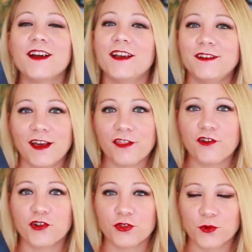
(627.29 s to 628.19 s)

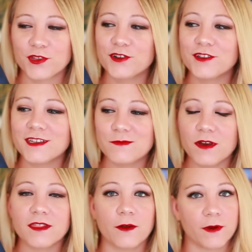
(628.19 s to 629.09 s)
another thriller this
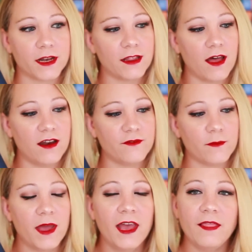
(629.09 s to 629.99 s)
month. I read a lot of them.